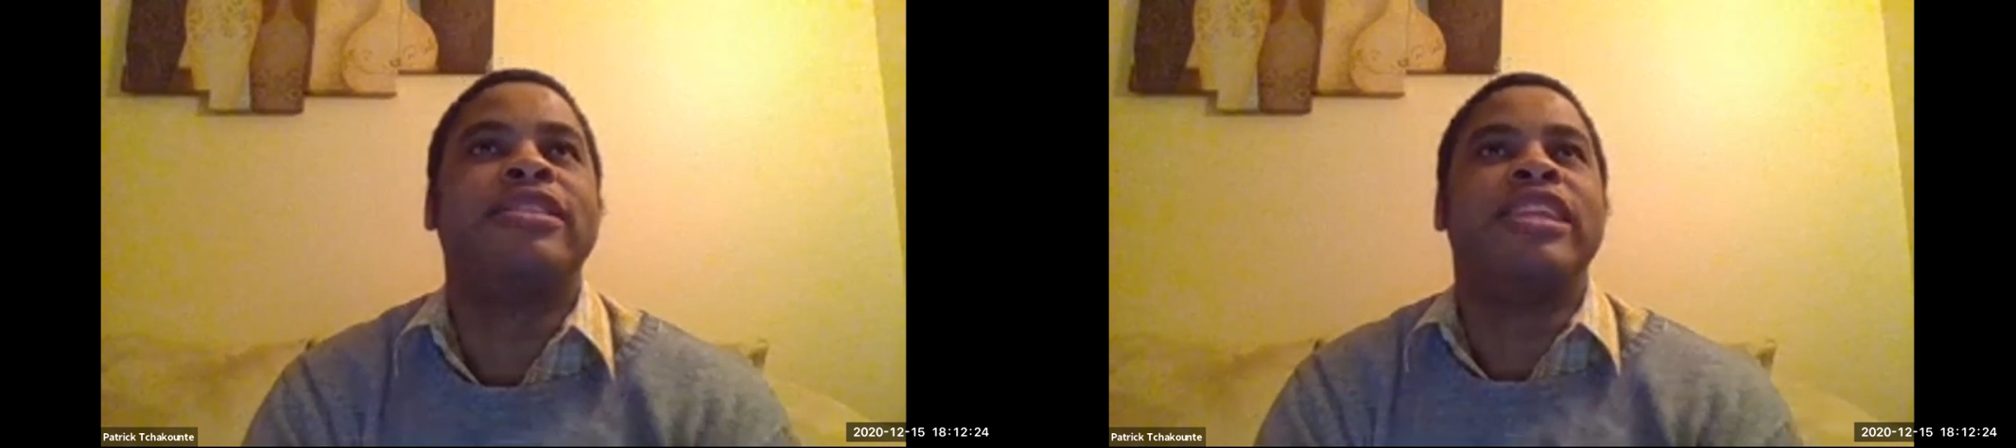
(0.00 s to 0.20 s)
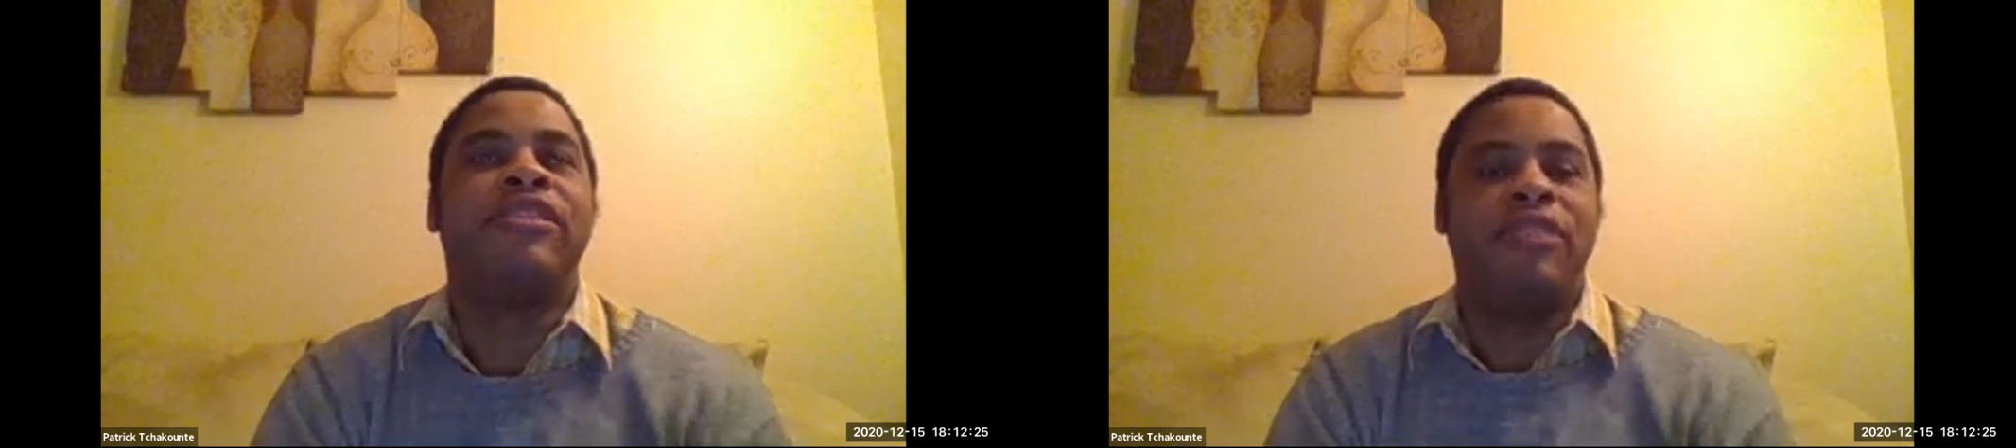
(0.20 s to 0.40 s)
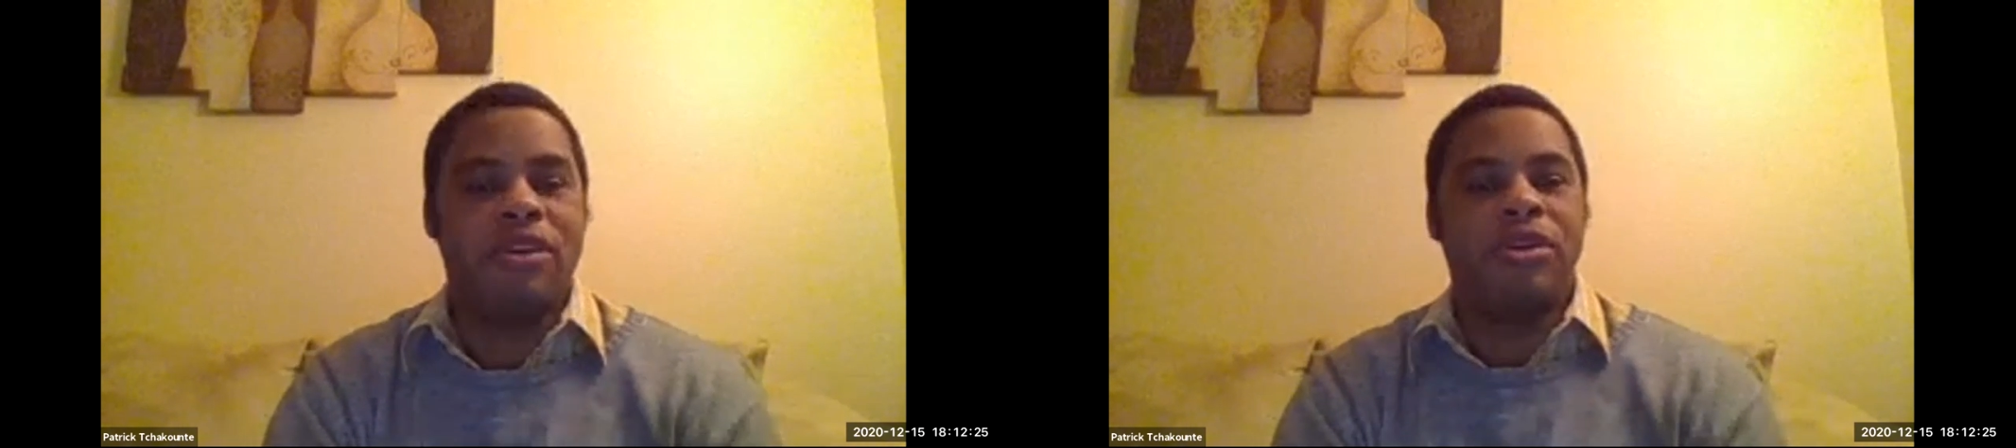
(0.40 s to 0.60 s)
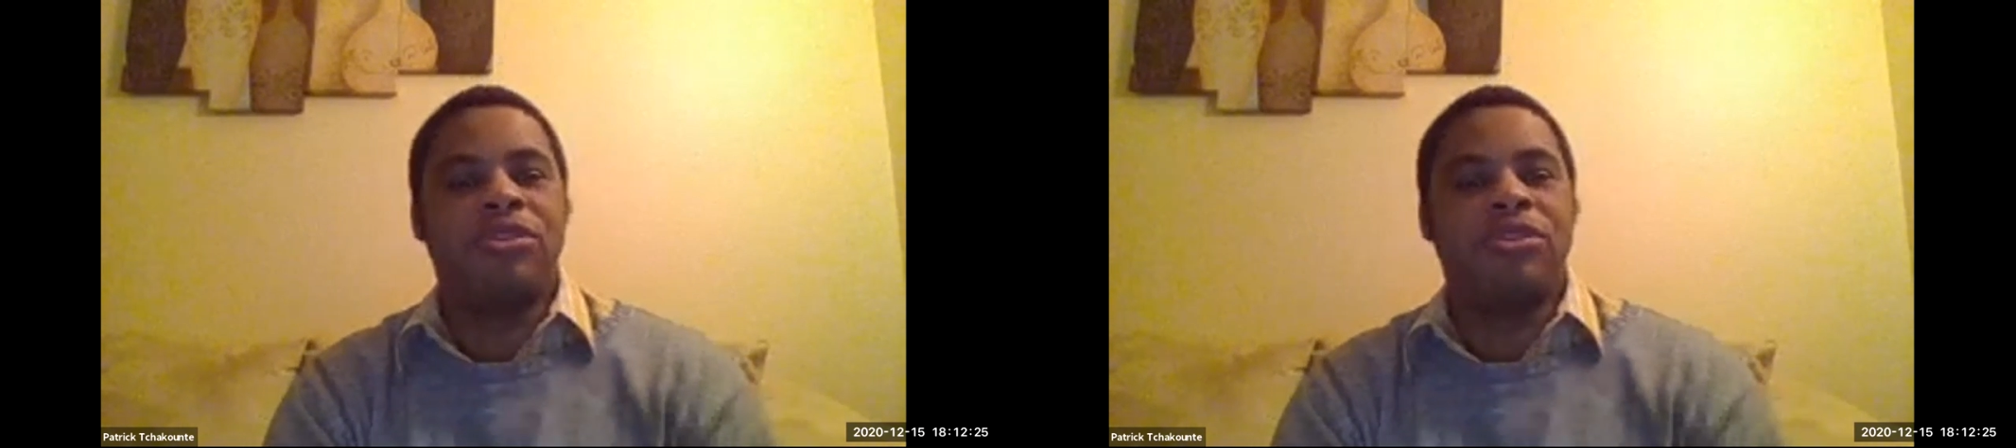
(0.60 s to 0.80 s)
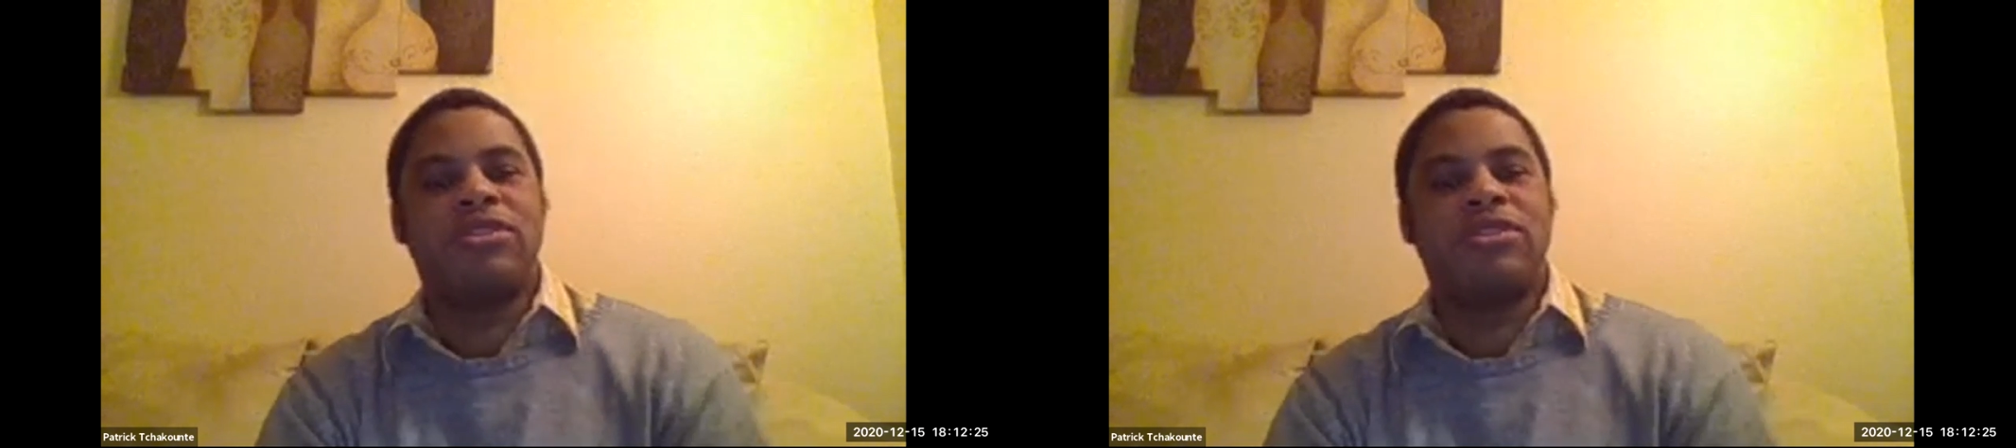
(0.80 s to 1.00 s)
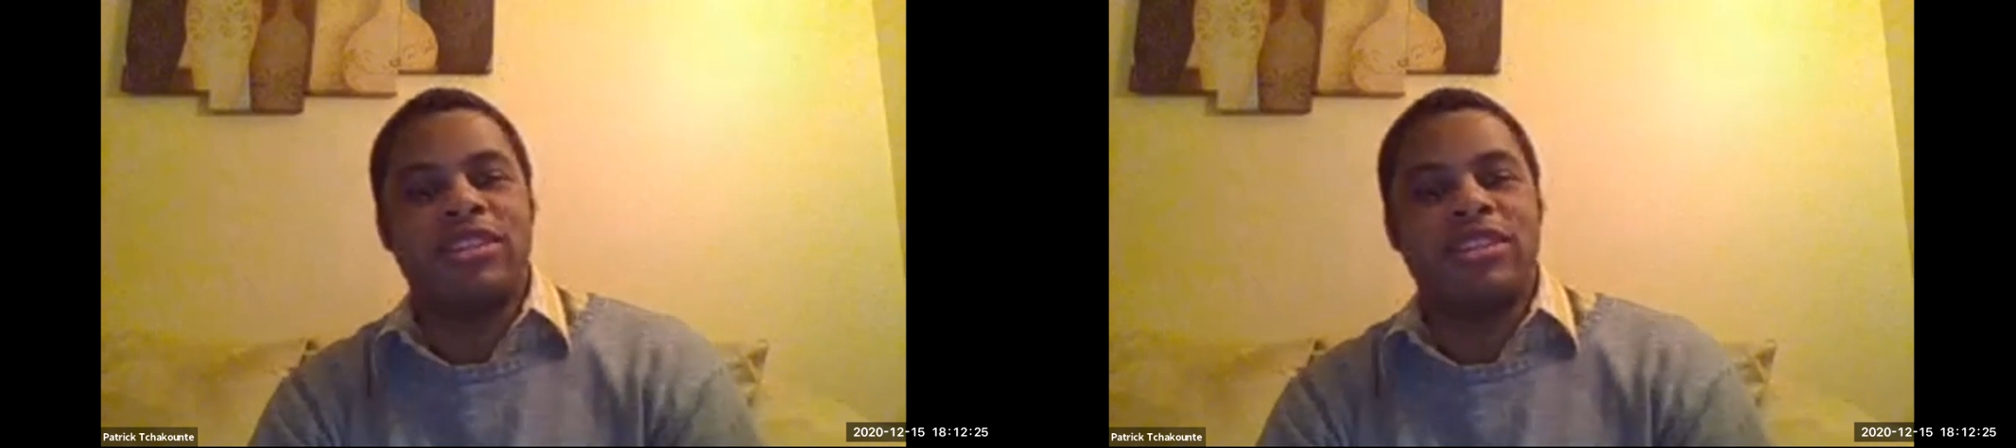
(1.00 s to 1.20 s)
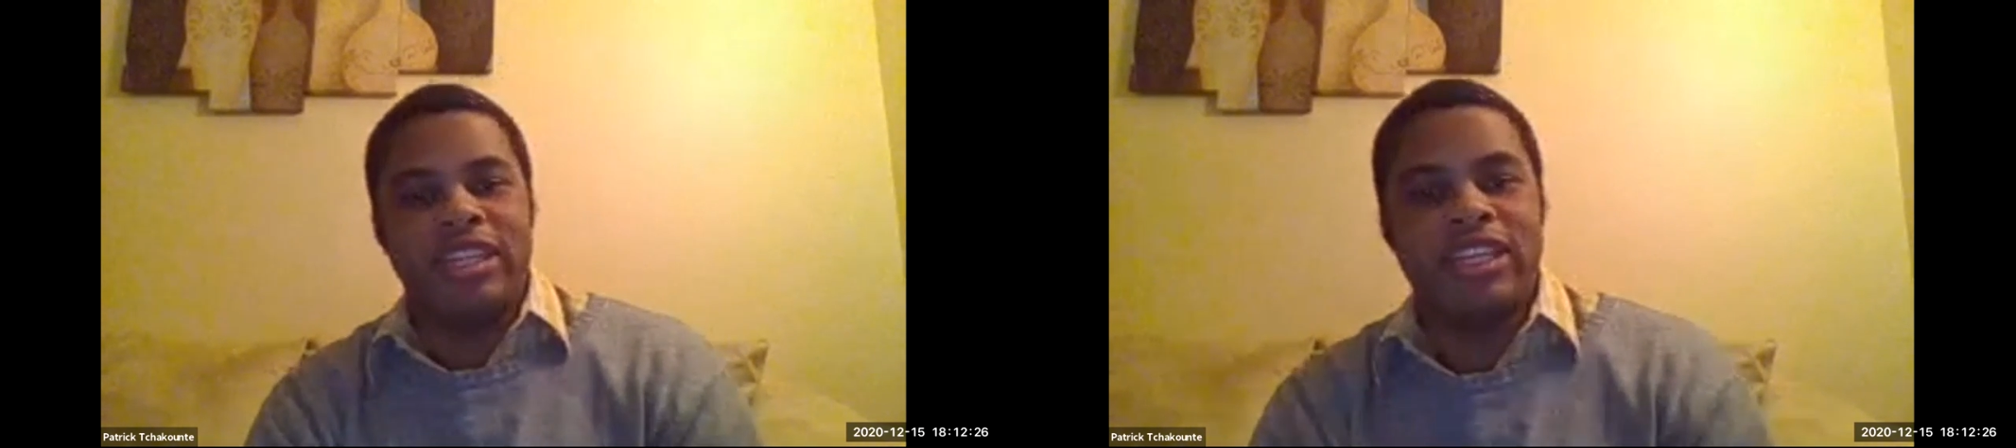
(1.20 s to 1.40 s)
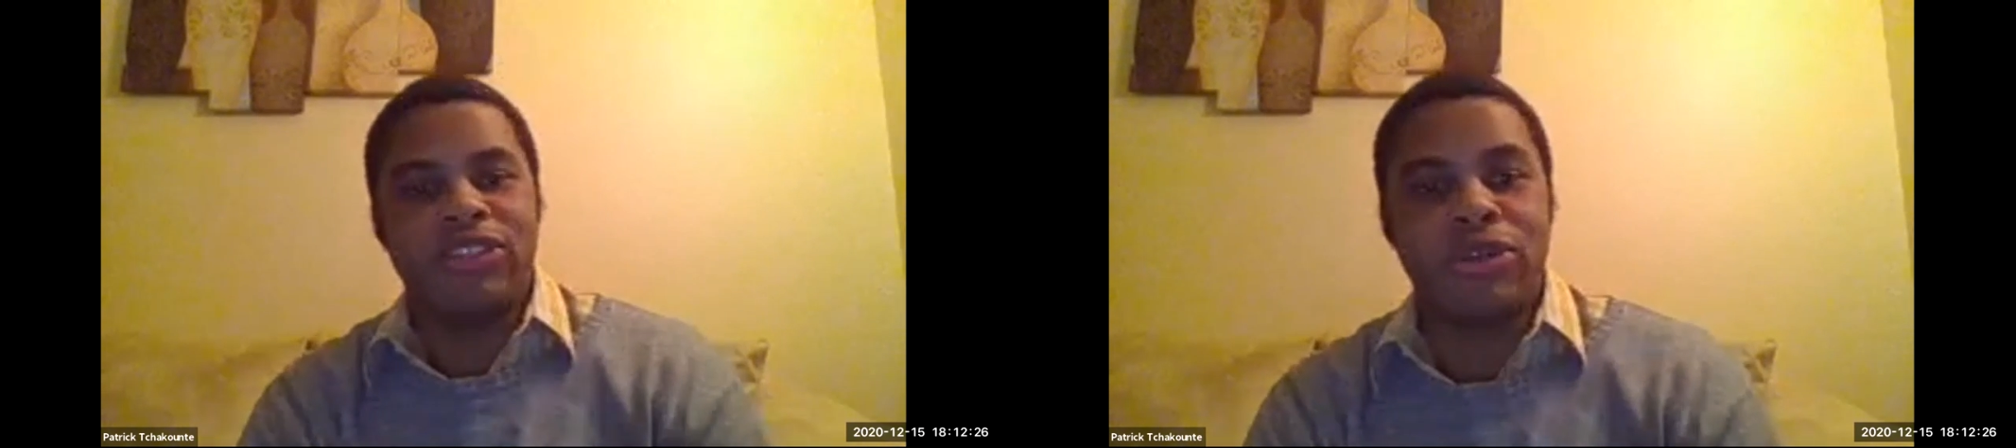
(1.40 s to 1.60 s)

difficult to succeed as a